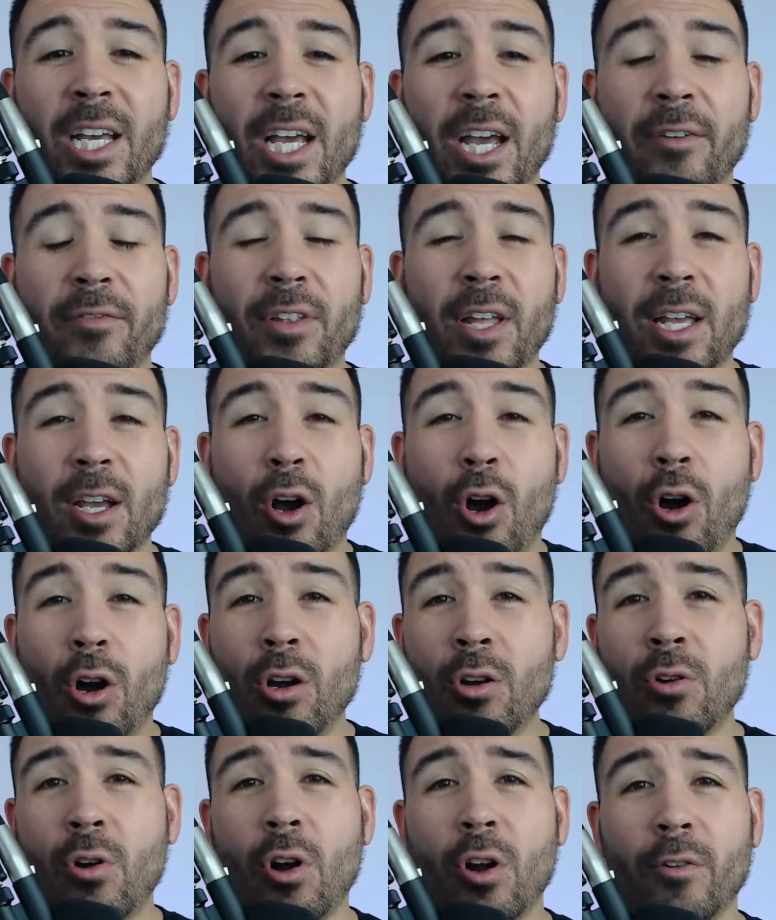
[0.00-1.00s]
If they
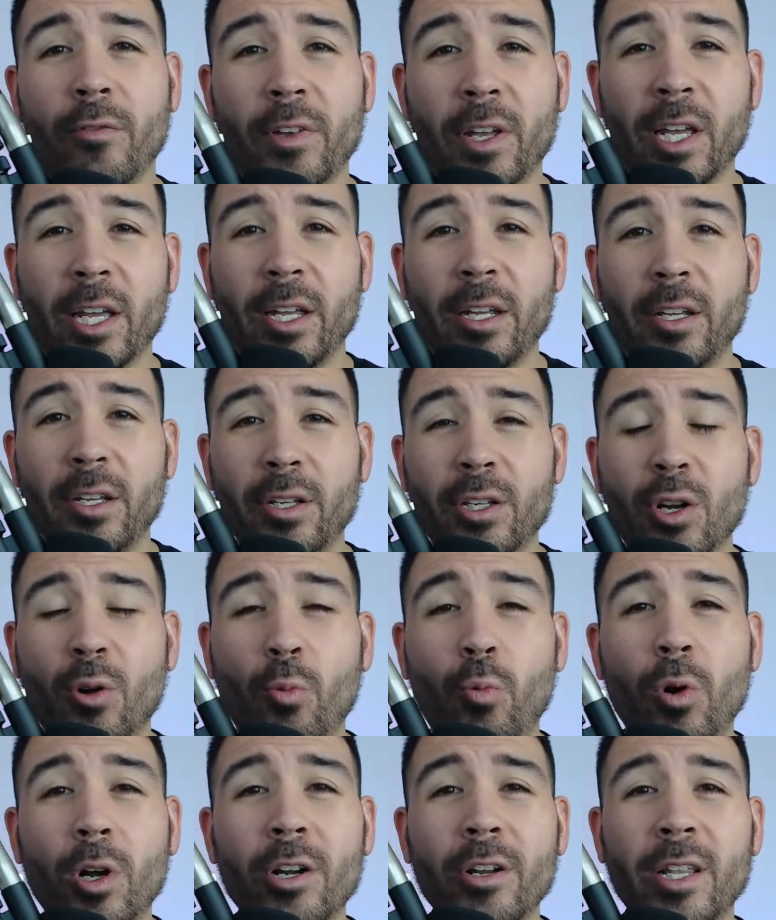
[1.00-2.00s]
are RVing, you know,
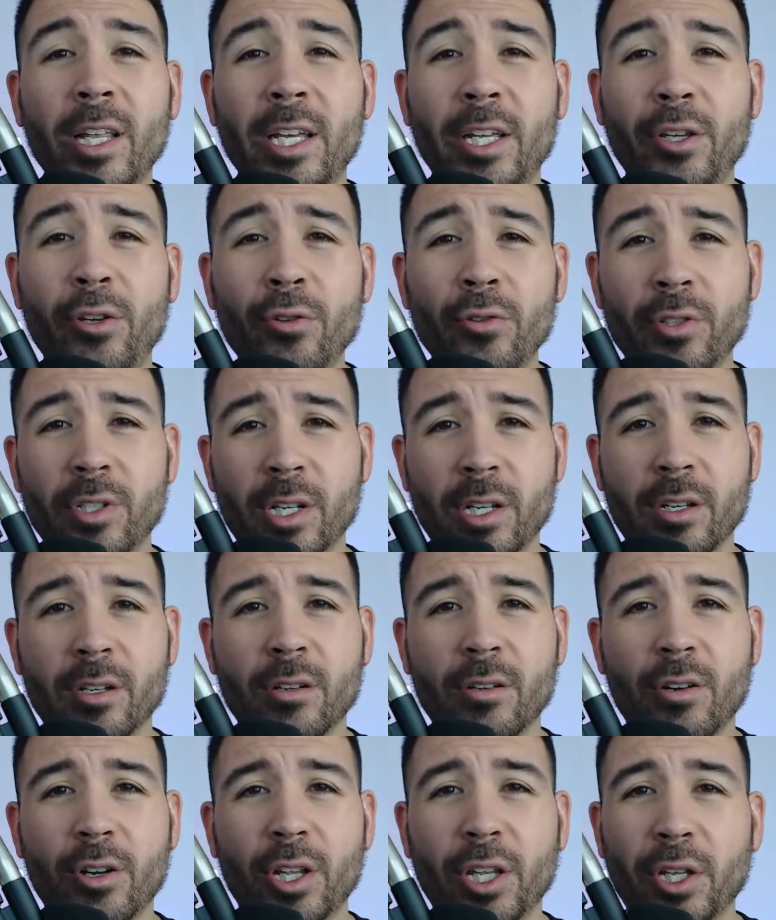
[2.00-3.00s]
what are they using?
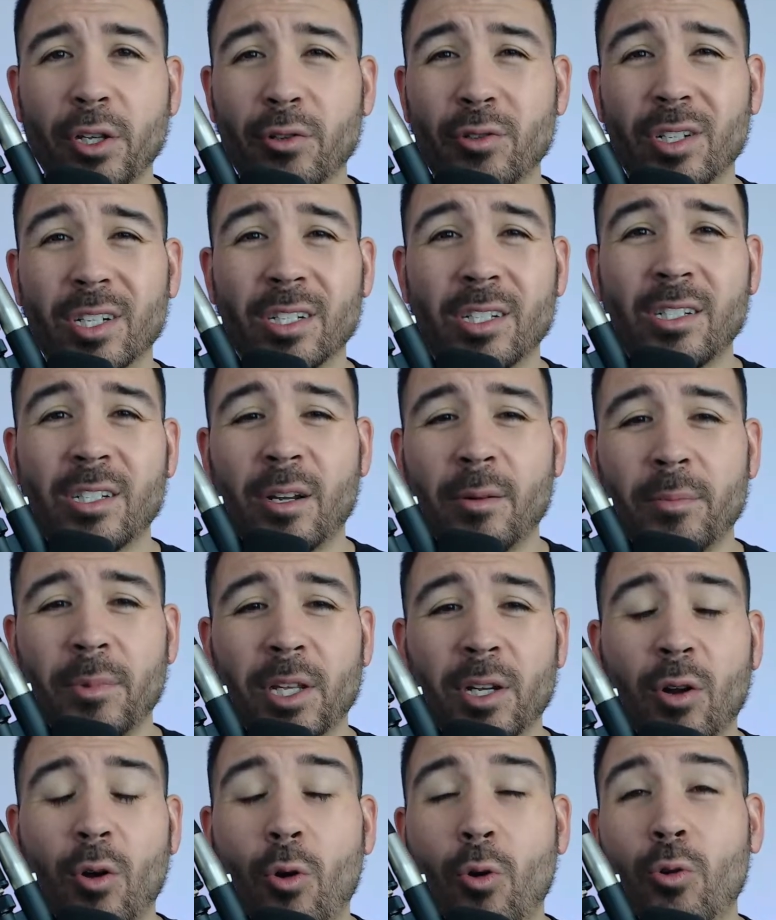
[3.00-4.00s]
Are they using
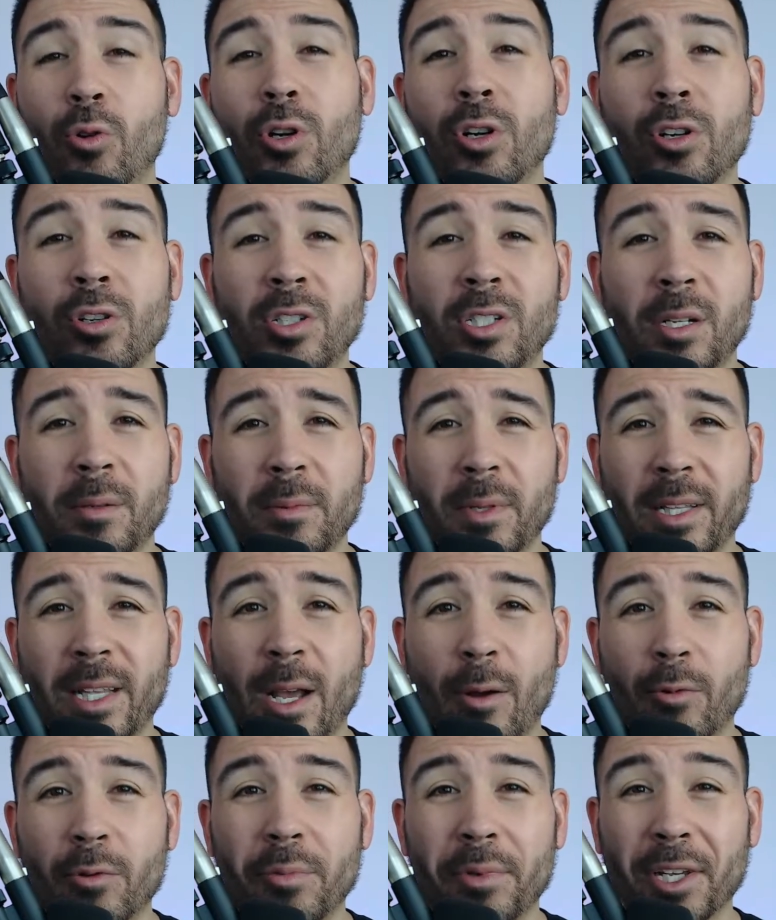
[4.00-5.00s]
something older, something
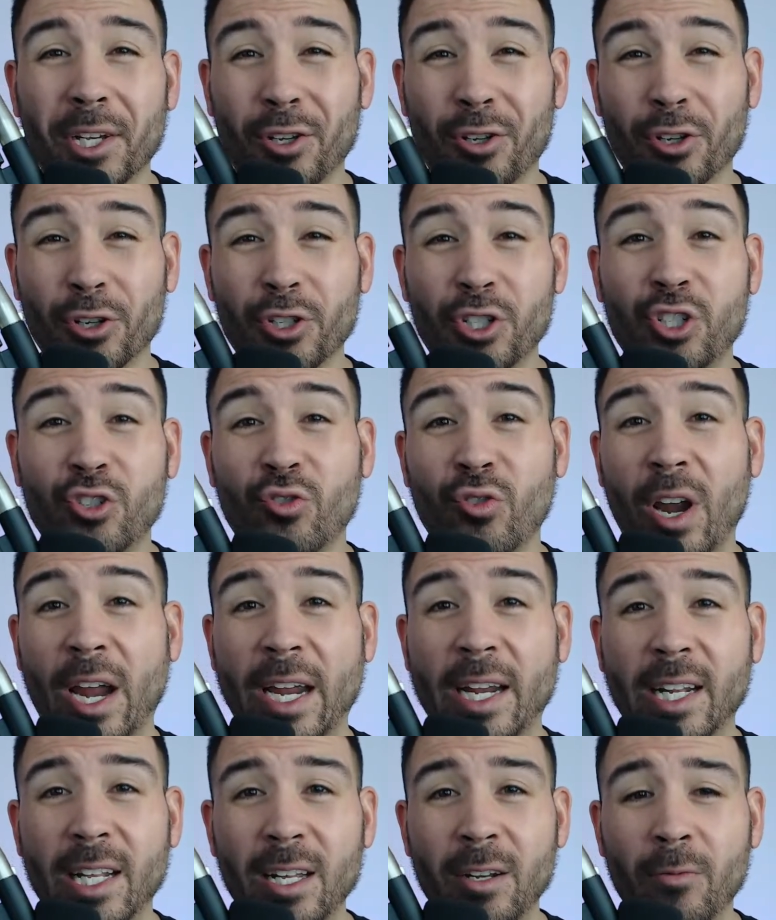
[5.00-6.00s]
that would be a good
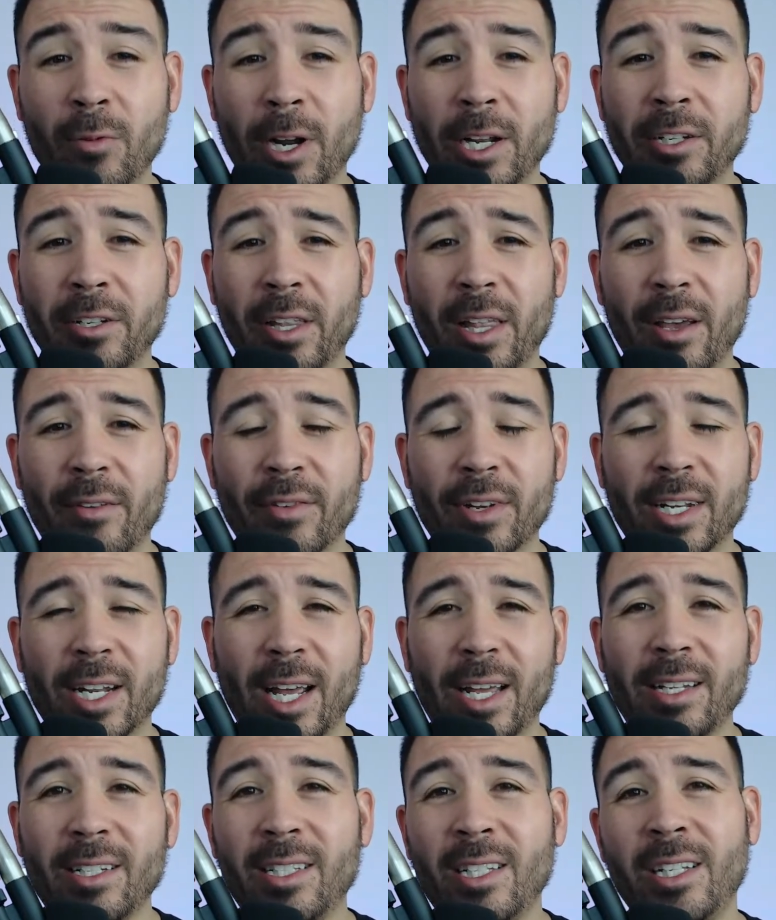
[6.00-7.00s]
trade-in, right? Do they have a
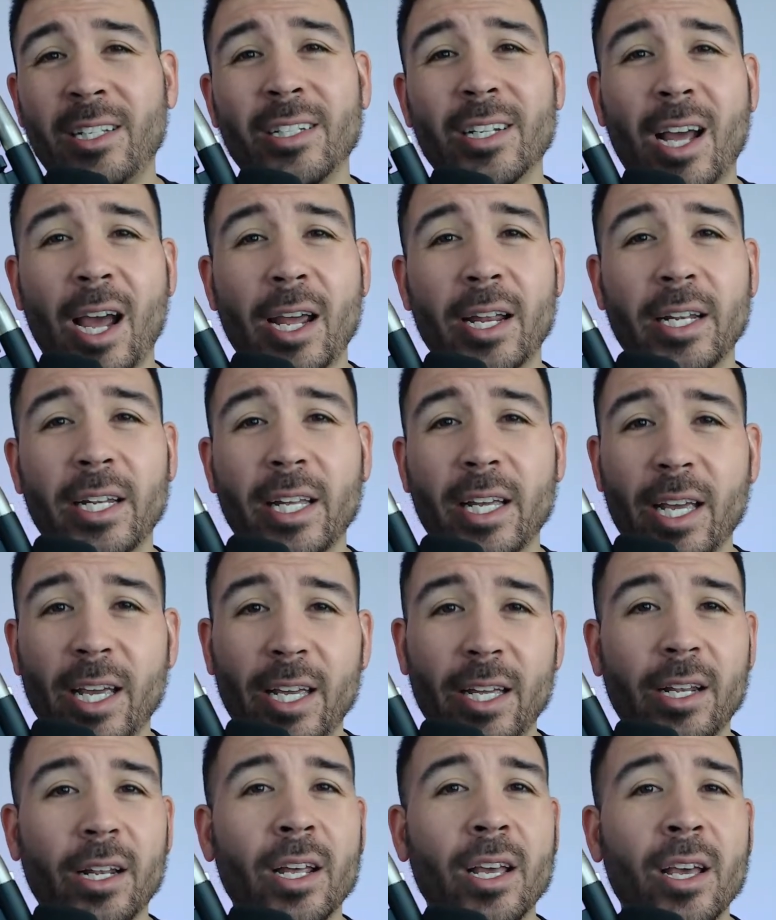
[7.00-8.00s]

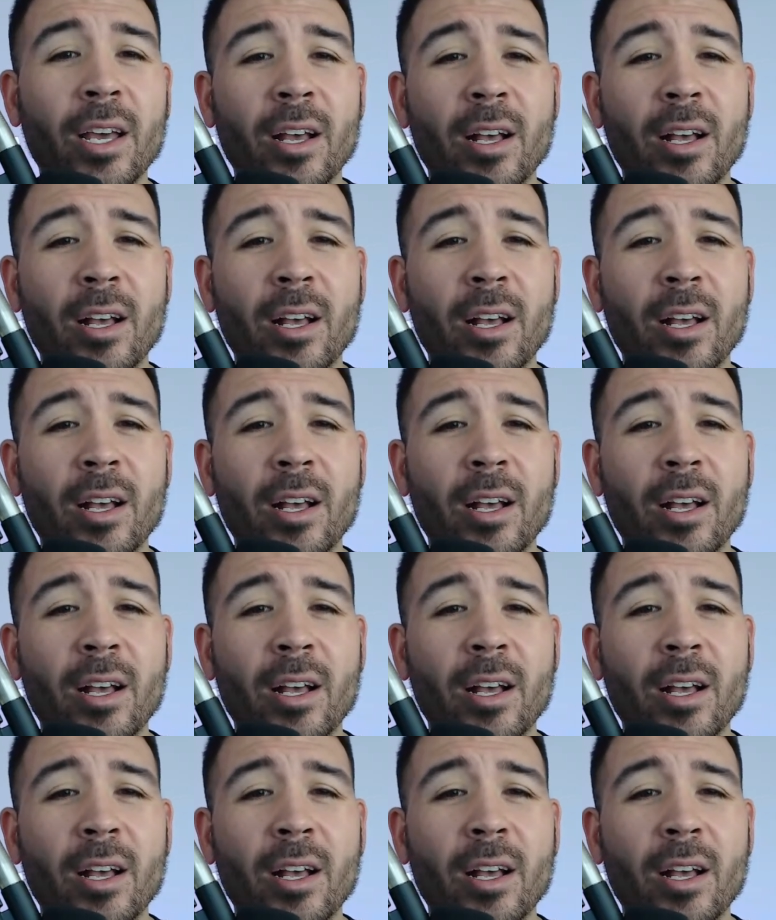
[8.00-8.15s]
1998,